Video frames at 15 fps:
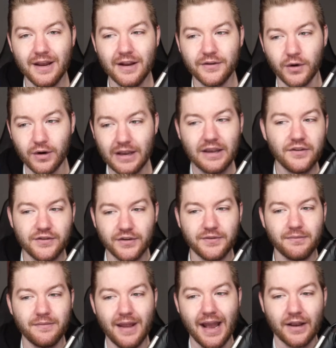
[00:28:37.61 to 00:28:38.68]
Turkey is just
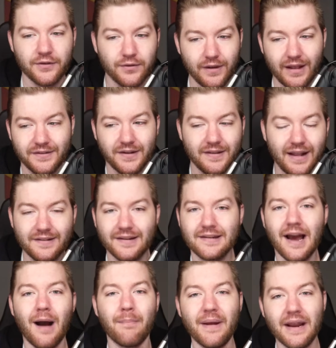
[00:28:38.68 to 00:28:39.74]
extra. That's a, that's a
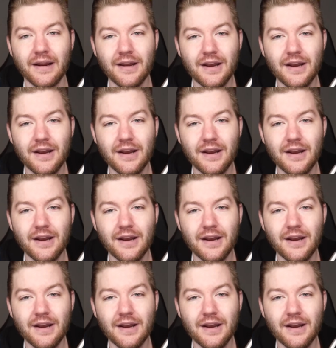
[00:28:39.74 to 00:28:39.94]
topping.